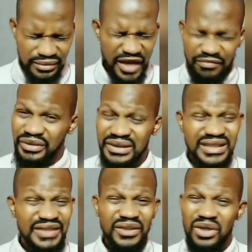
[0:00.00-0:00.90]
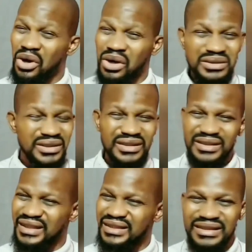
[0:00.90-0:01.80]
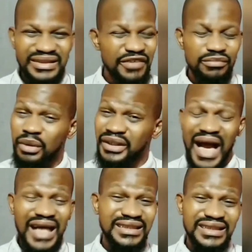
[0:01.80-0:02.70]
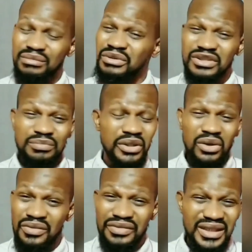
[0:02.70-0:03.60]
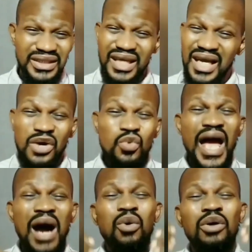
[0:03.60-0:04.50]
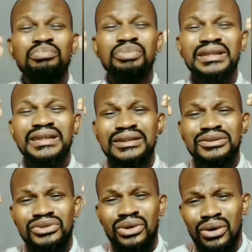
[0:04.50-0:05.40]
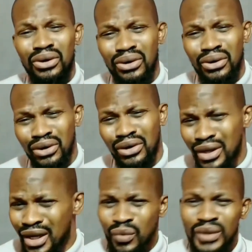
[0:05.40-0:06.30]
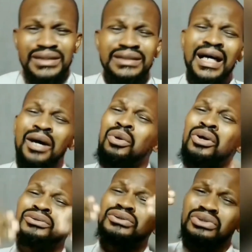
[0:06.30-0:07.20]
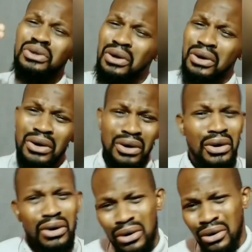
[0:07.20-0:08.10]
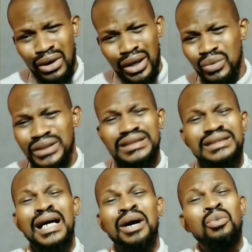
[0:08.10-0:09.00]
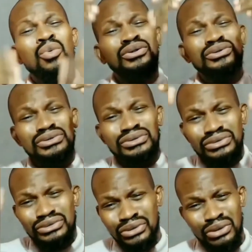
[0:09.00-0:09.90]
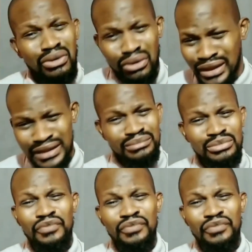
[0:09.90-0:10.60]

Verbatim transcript: I've been receiving calls since yesterday, everybody asking me to speak on this. We I won't begin talk. thing I won't talk. thing I won't talk. Kí mo